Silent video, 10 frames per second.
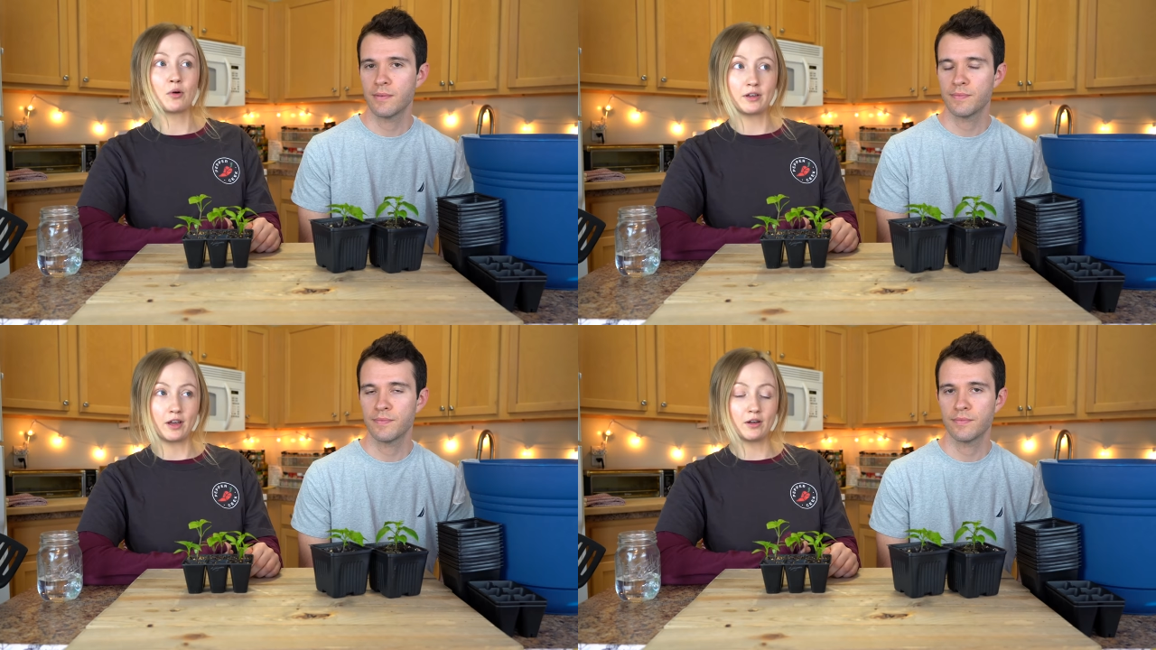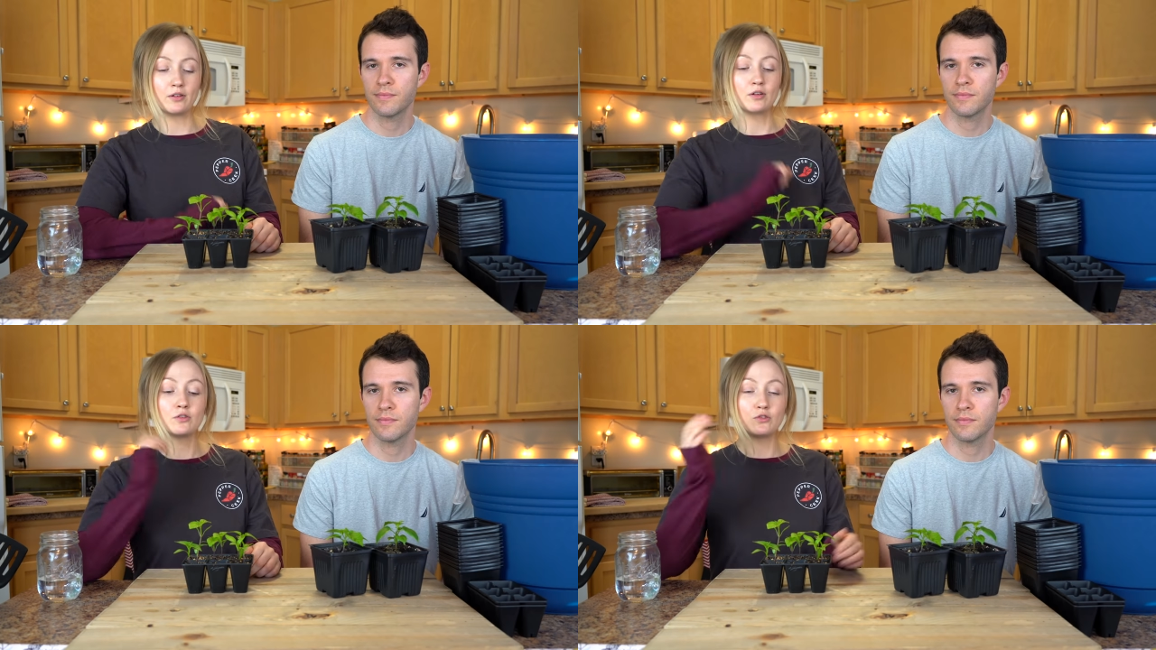
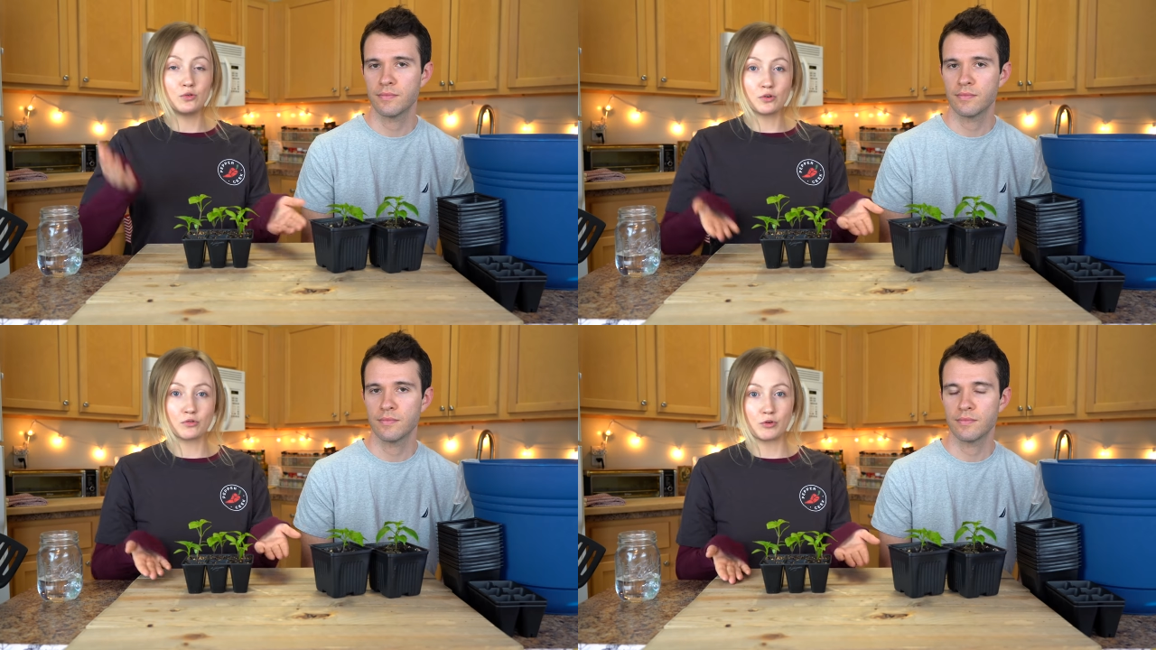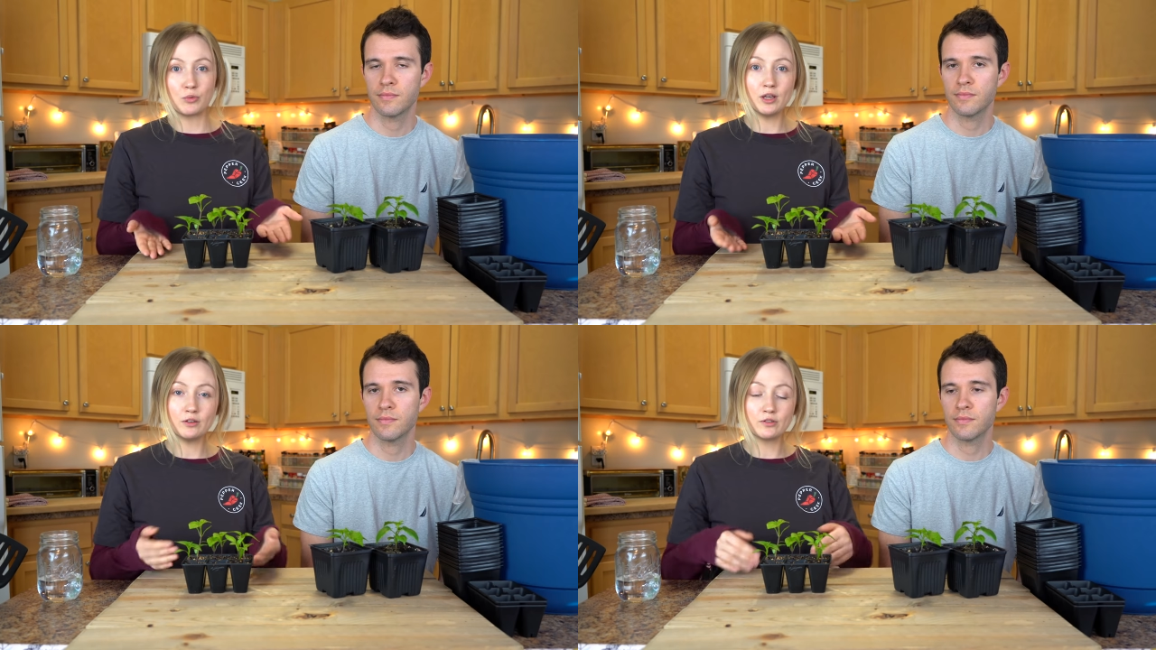Speaker 1: again, two to three
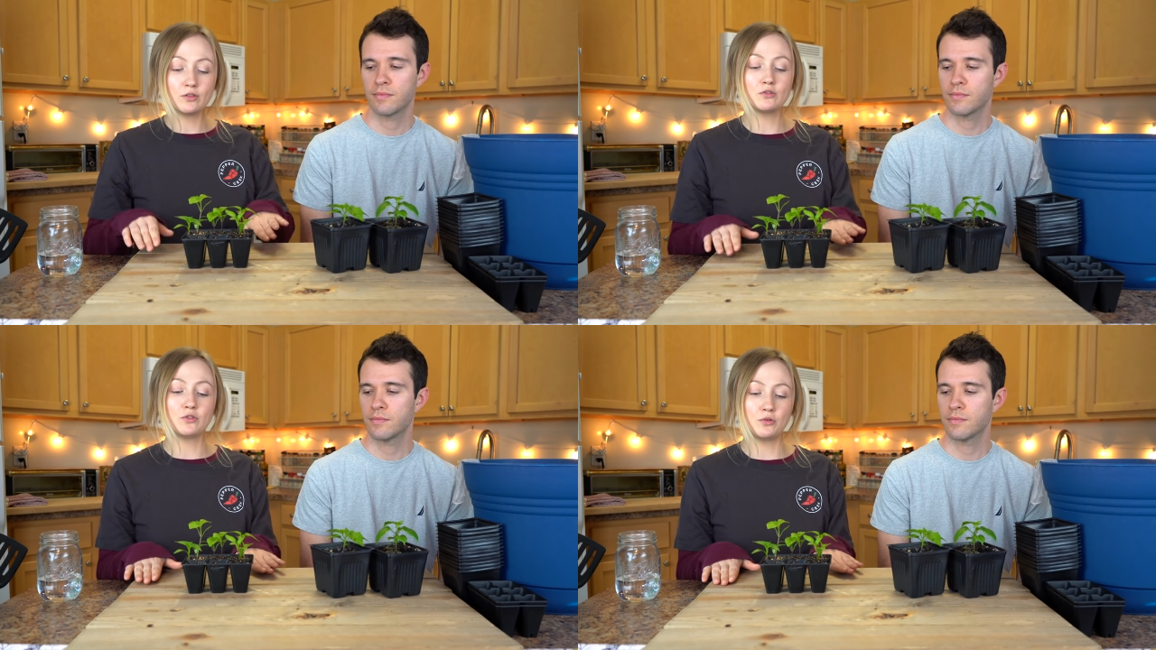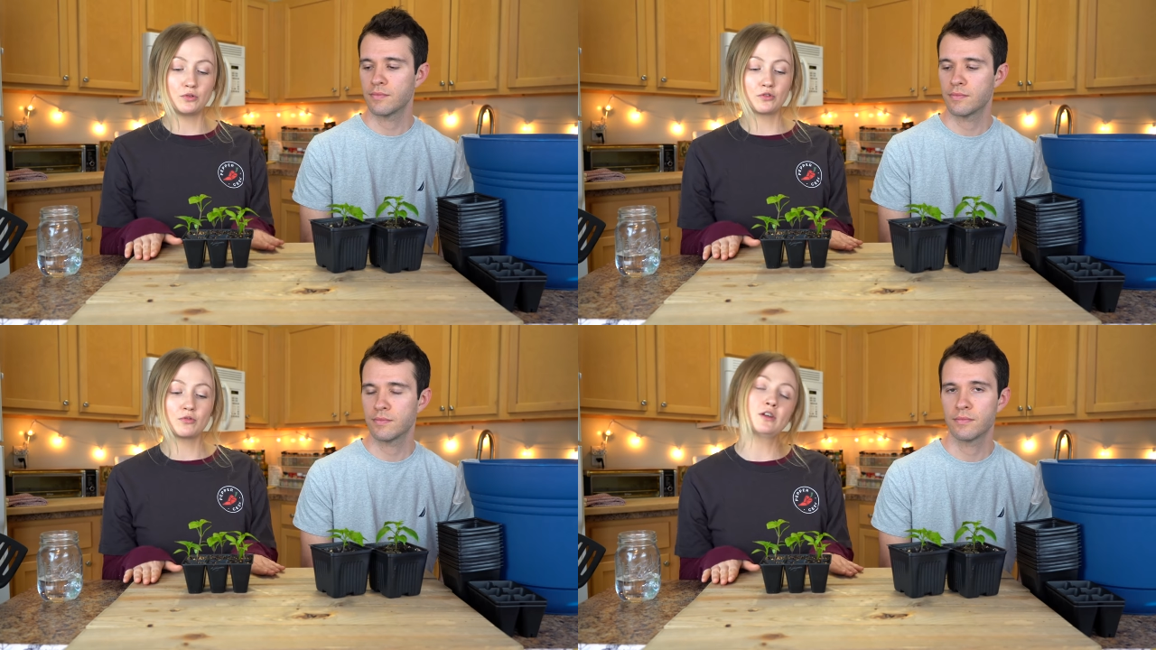weeks, two
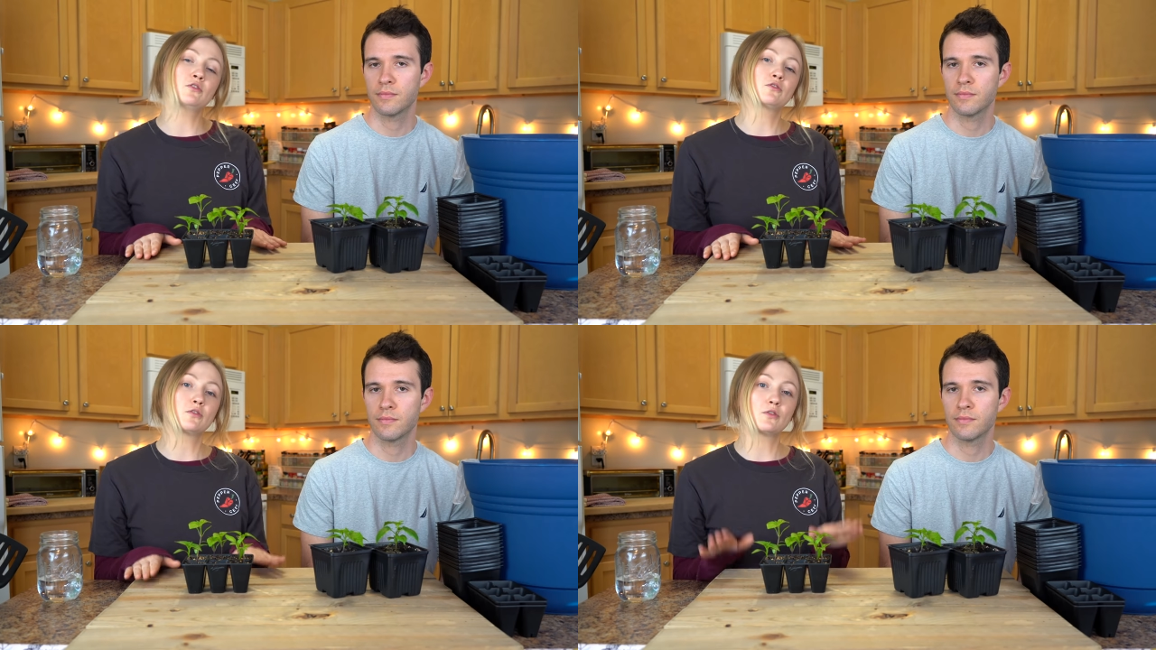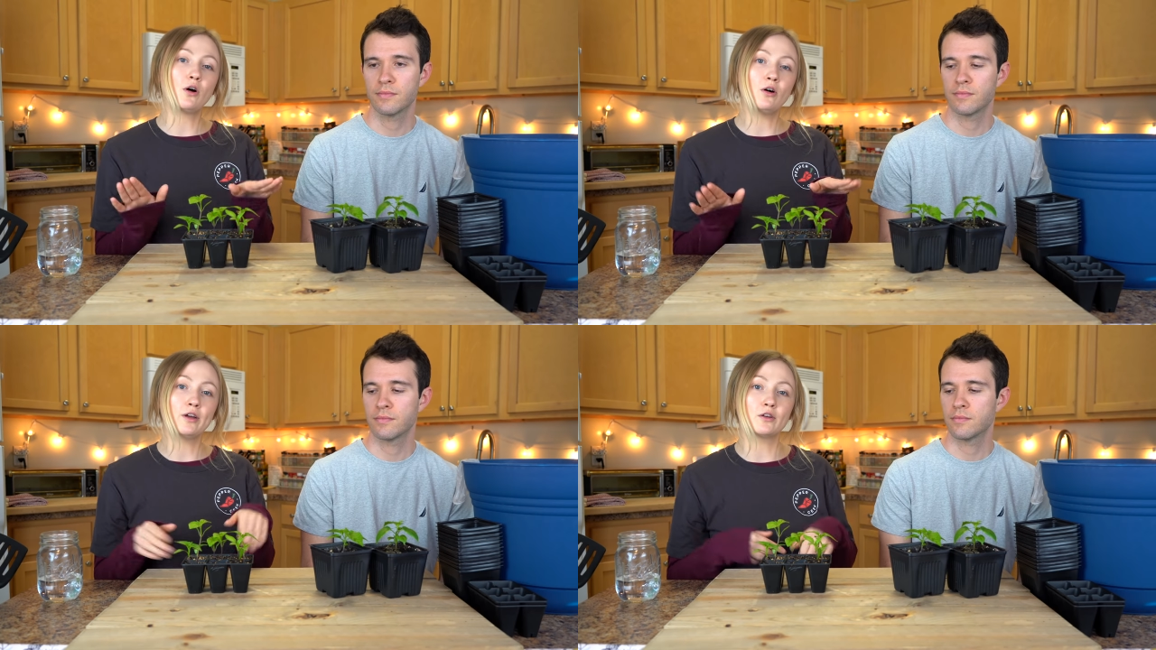to three inches
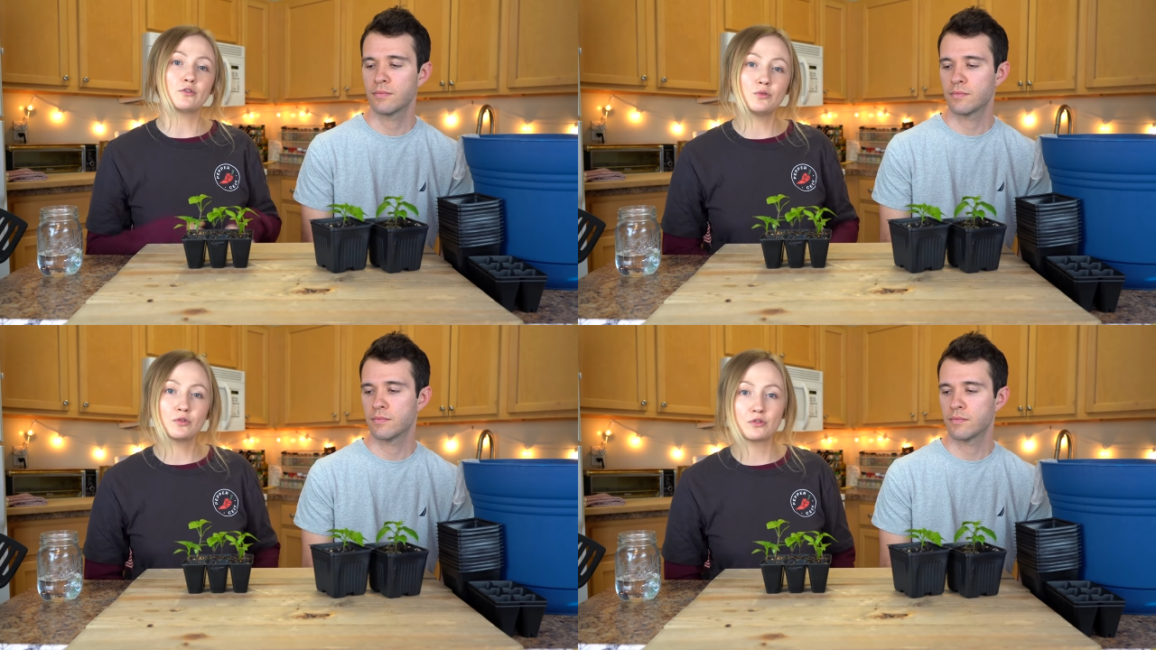tall, and two to